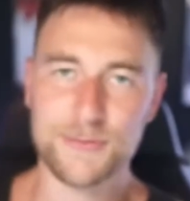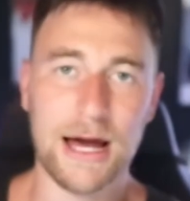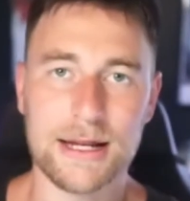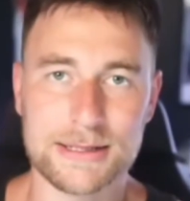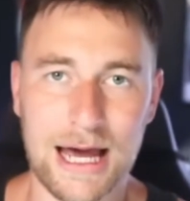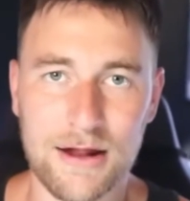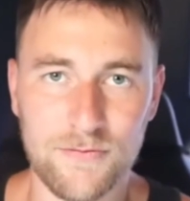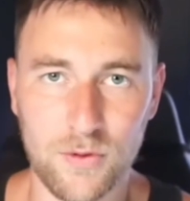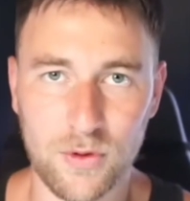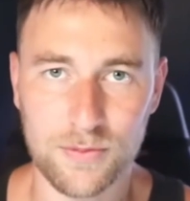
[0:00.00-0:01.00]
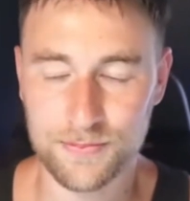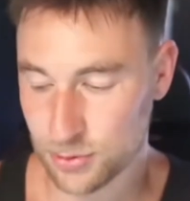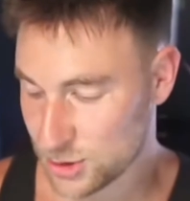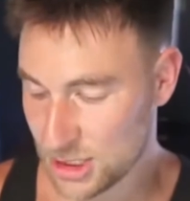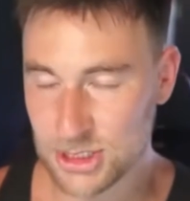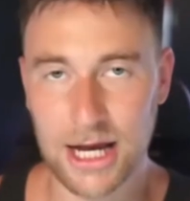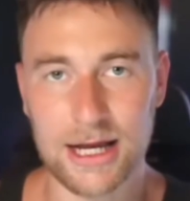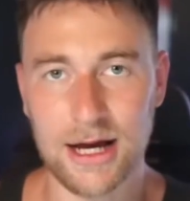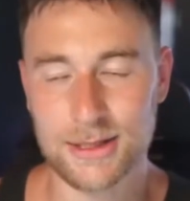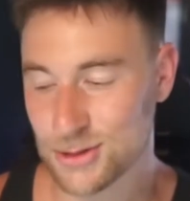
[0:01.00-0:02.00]
be honest, COD 4 prestige
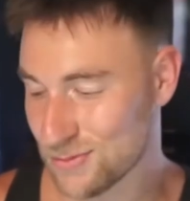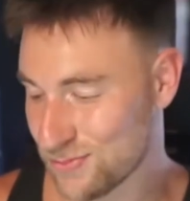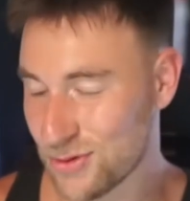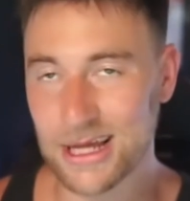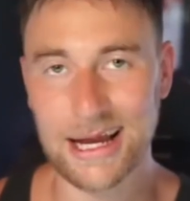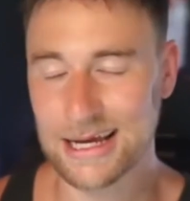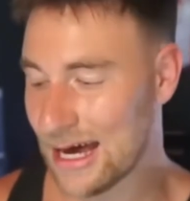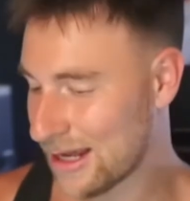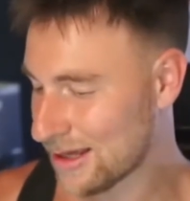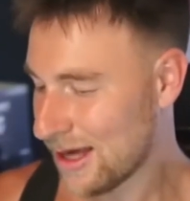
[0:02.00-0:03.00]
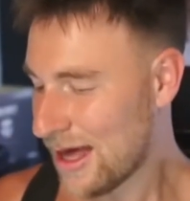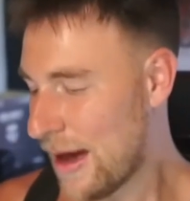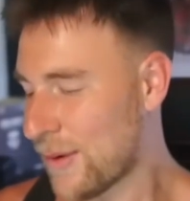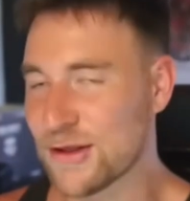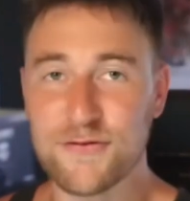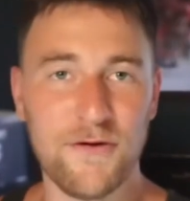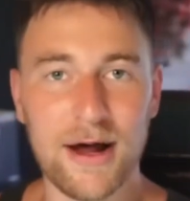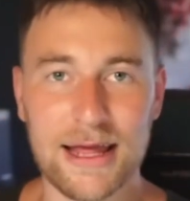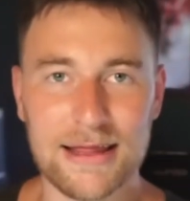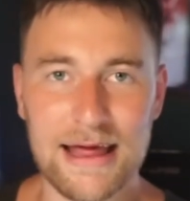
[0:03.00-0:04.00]
icons are pretty iconic. But it's
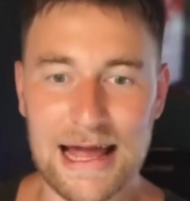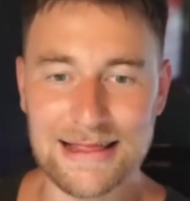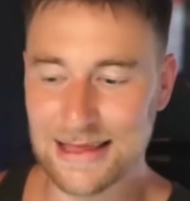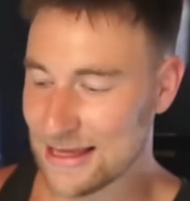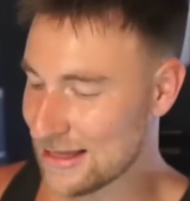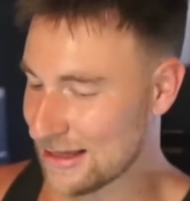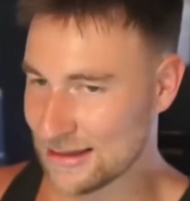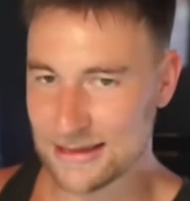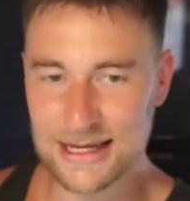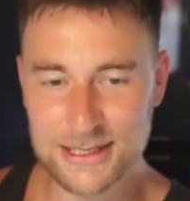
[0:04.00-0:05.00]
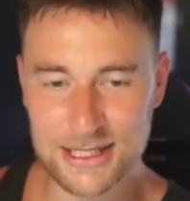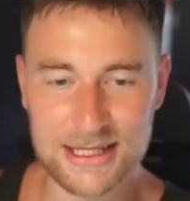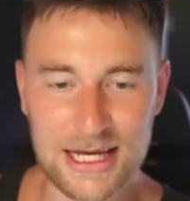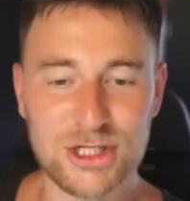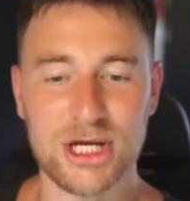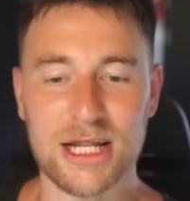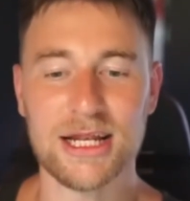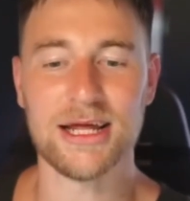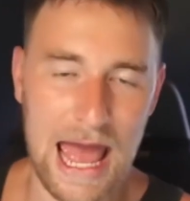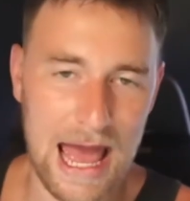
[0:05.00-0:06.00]
funny that this
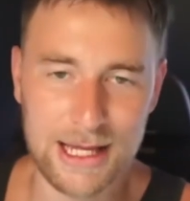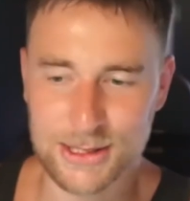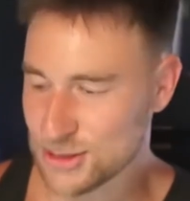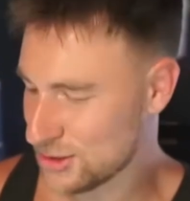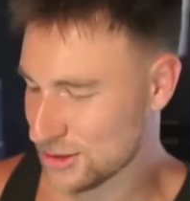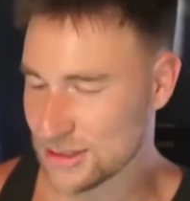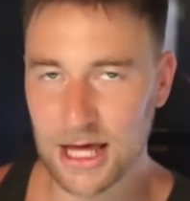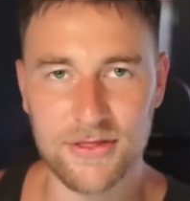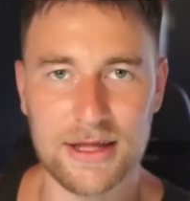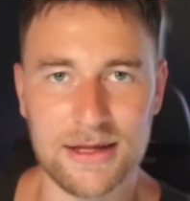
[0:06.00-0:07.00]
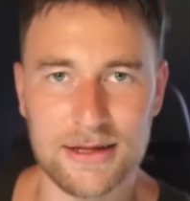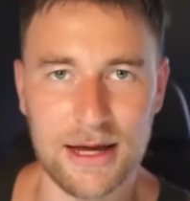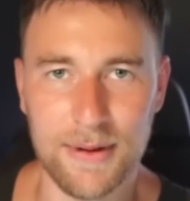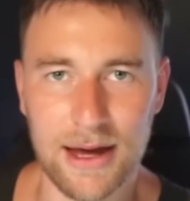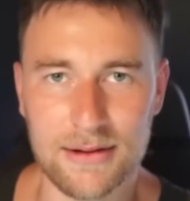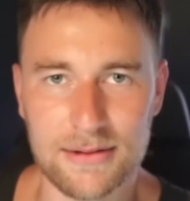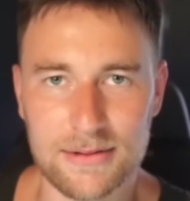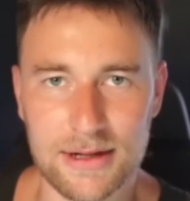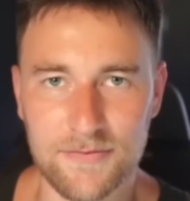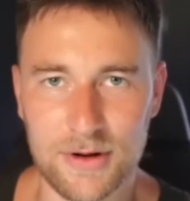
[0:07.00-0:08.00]
edition has nothing about
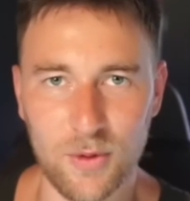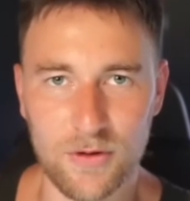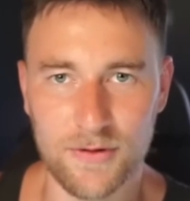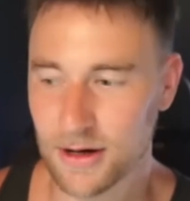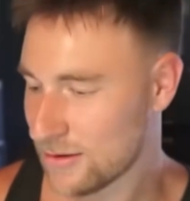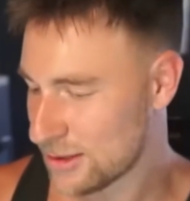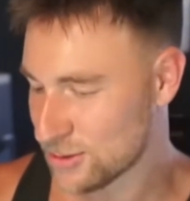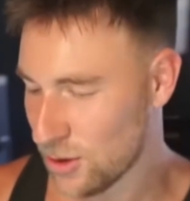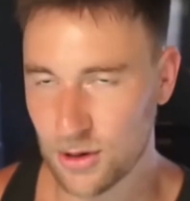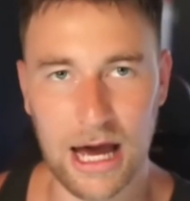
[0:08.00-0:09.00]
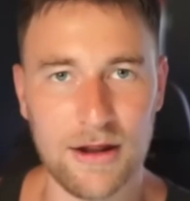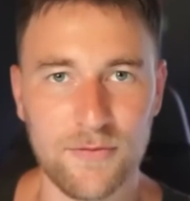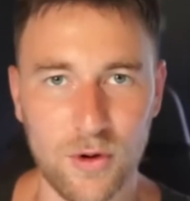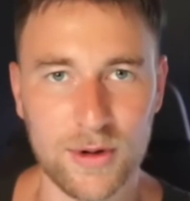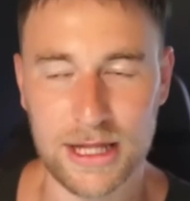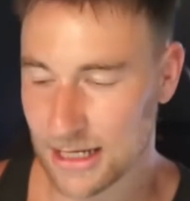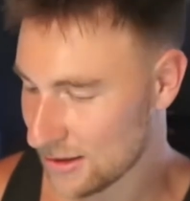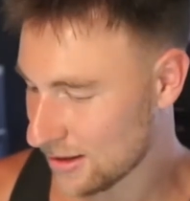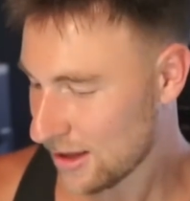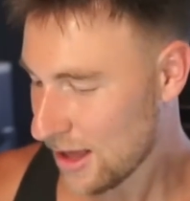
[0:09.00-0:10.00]
Infinite Warfare. It's all COD 4
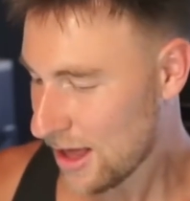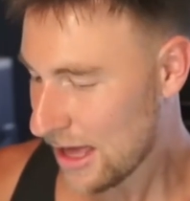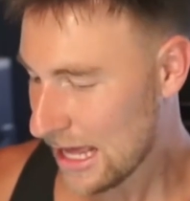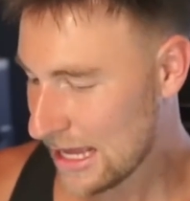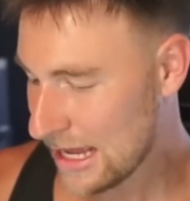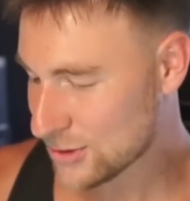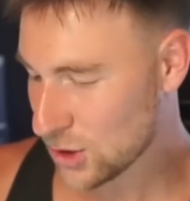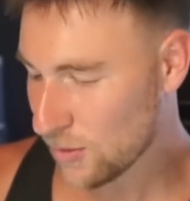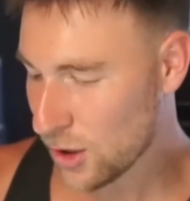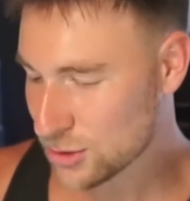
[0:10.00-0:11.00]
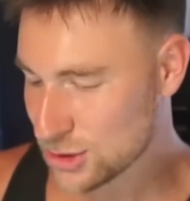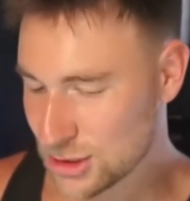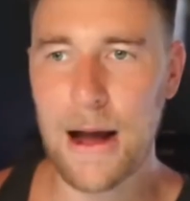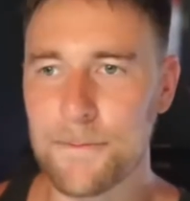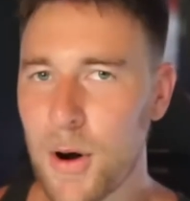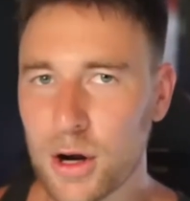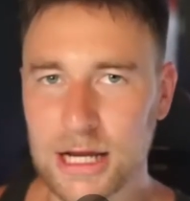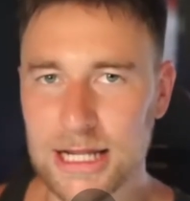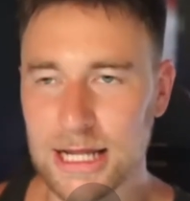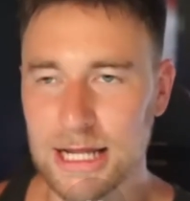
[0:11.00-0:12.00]
related. It's almost marketed.